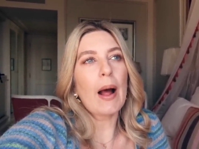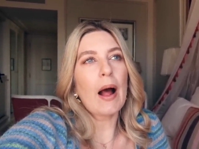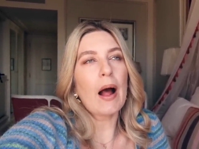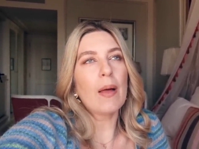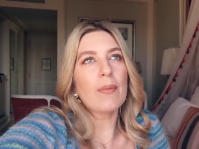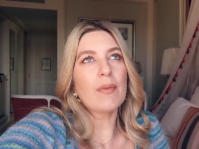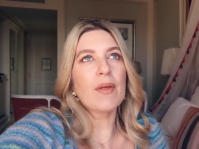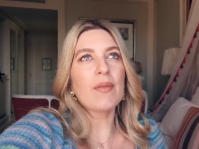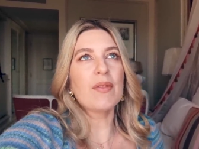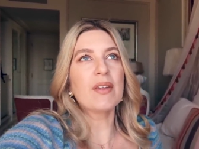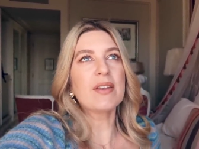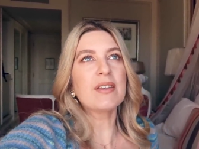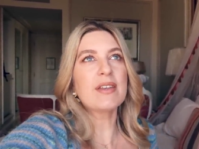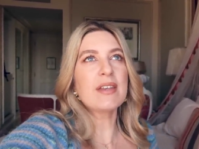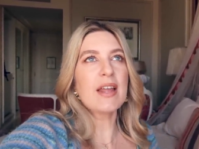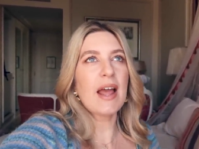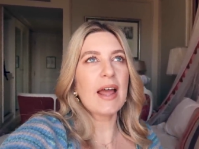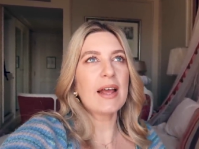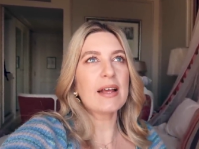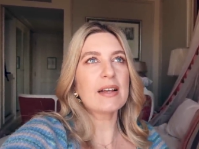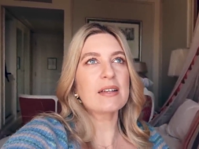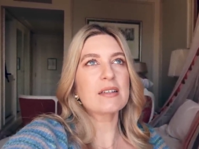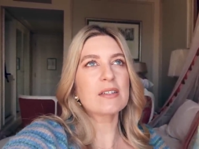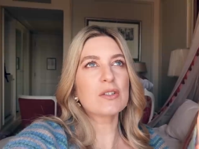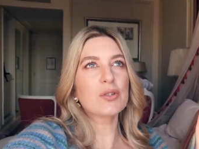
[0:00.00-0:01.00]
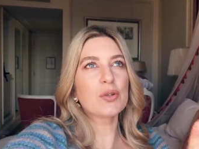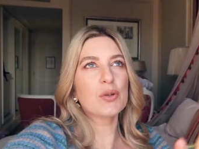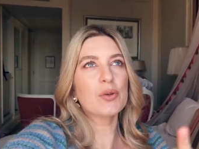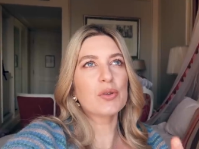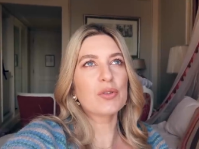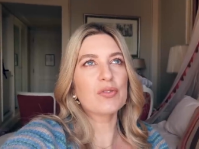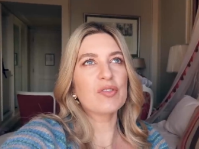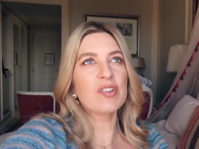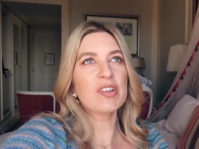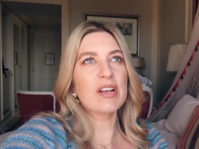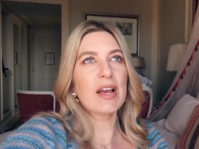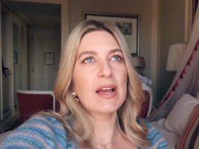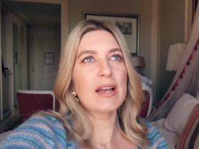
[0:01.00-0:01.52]
And then the next
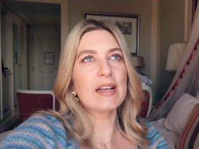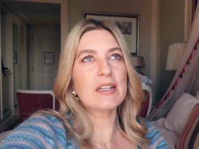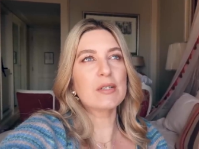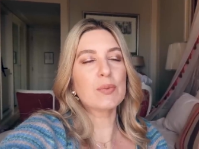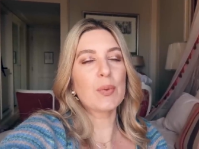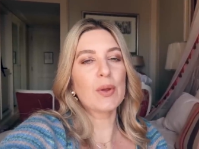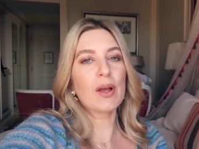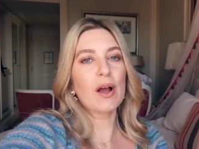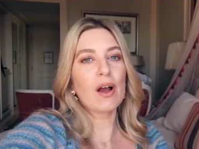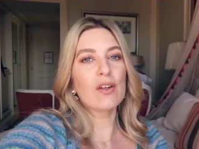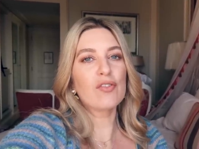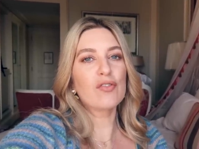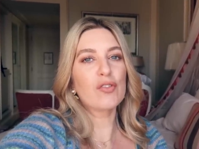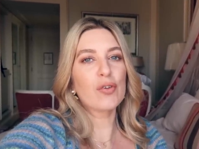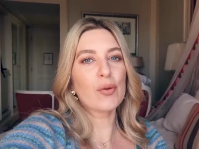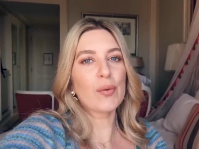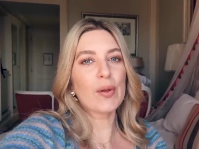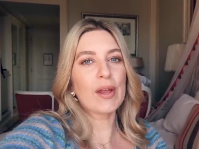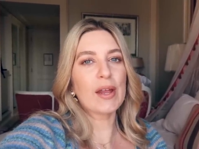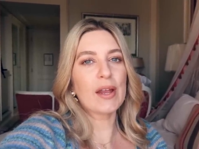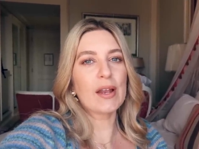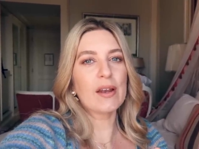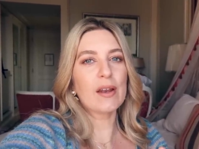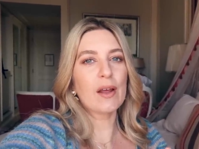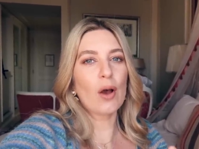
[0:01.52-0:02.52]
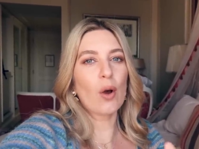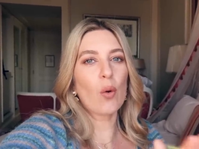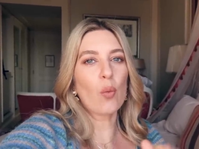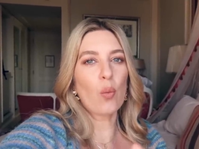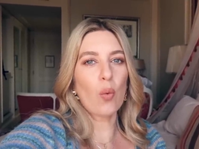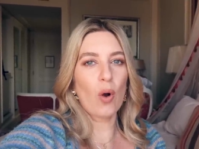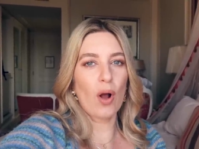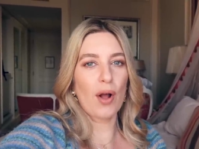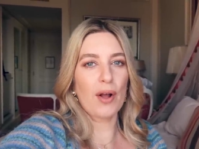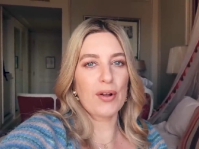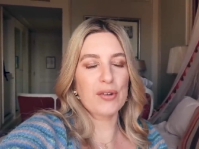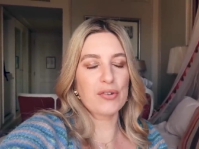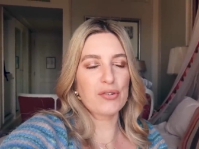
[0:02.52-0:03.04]
2-3 days we are doing a
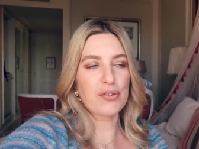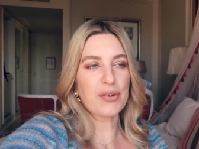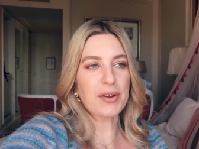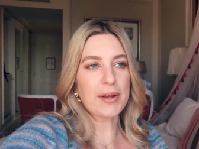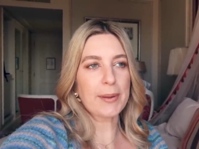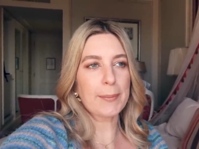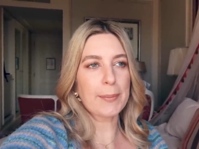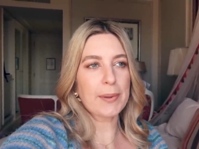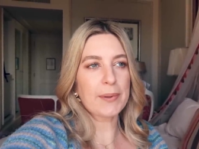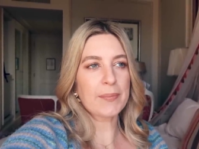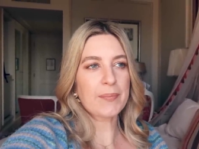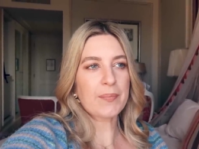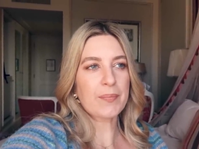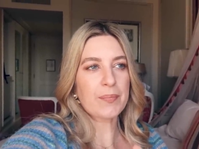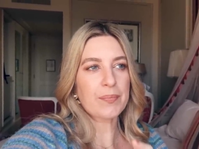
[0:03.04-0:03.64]
work trip.